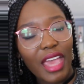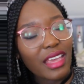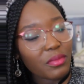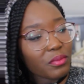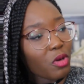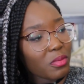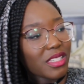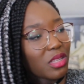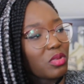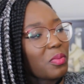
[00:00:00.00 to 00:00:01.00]
the 8 probably
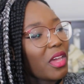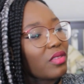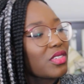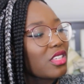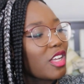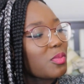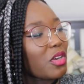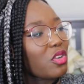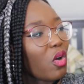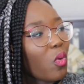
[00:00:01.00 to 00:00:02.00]
still would be oversized,
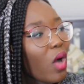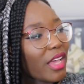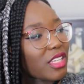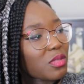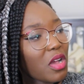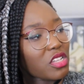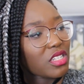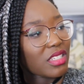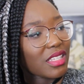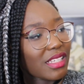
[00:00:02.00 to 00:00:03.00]
but not quite as much
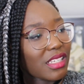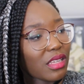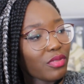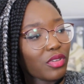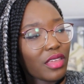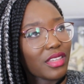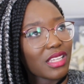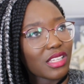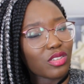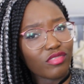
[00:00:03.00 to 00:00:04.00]
as this is. I feel like
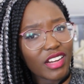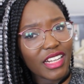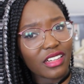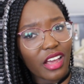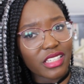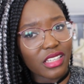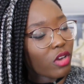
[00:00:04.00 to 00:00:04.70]
this has a really nice